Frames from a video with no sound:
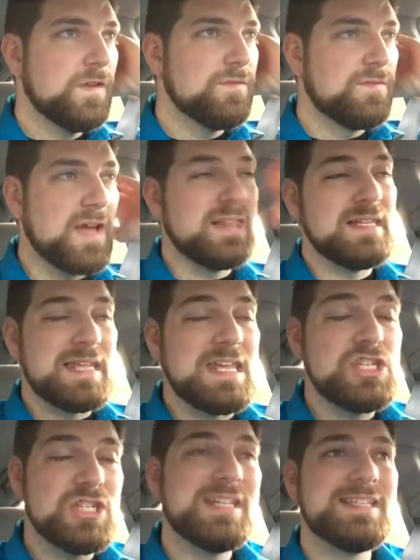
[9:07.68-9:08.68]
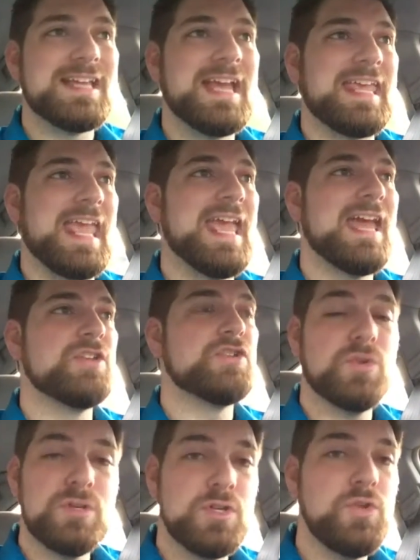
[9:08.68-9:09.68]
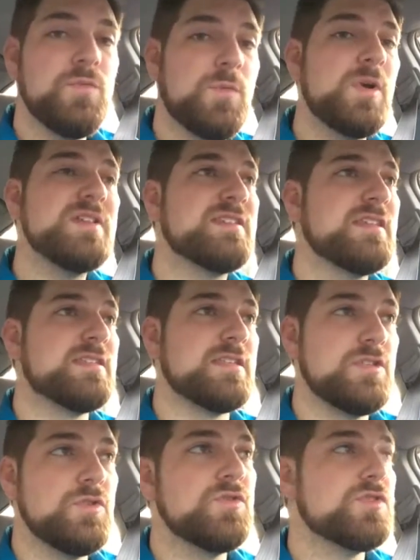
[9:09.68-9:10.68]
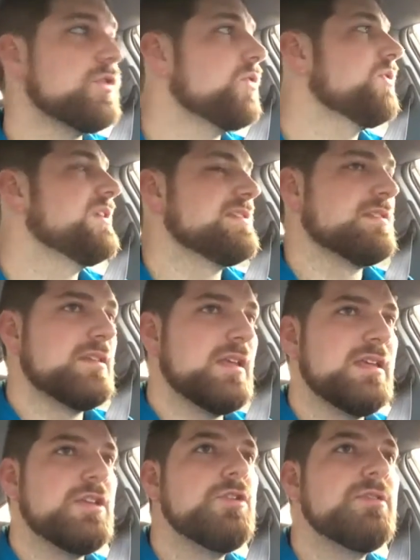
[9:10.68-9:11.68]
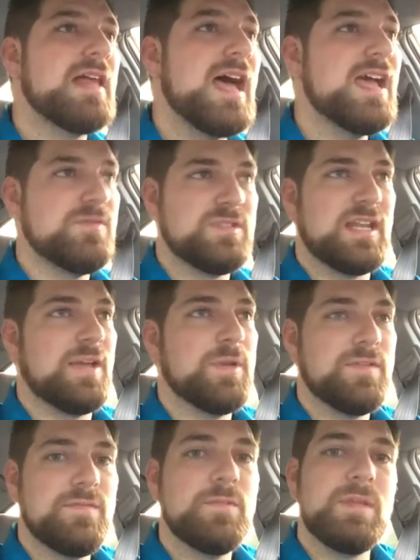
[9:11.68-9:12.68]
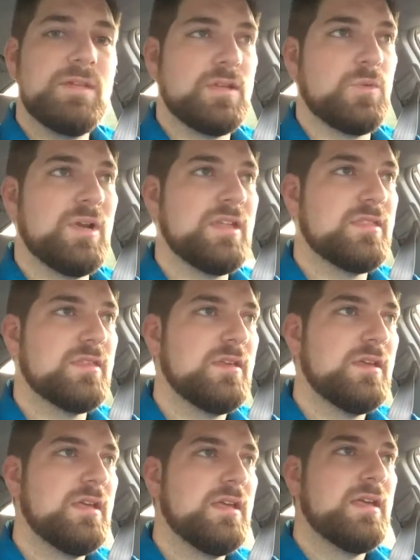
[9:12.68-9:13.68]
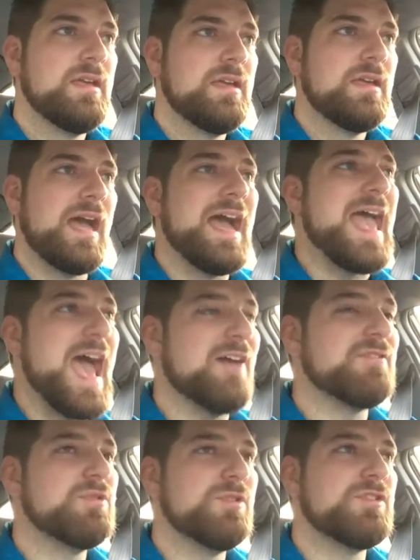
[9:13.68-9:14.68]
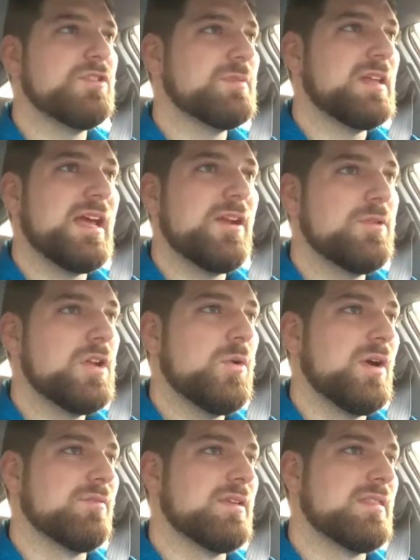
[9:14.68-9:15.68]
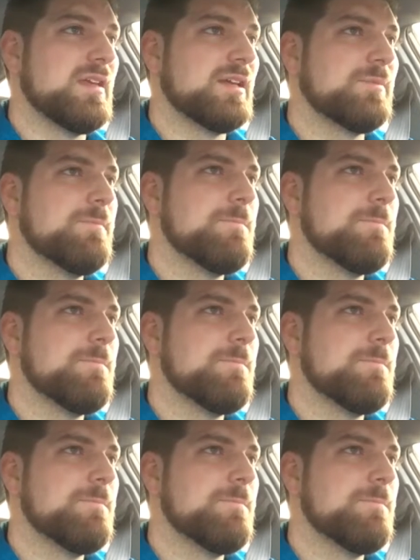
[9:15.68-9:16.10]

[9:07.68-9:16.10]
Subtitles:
validation as I can toward new voices and new stories and new lives that I'm unfamiliar with. I have to assume that I don't know everything.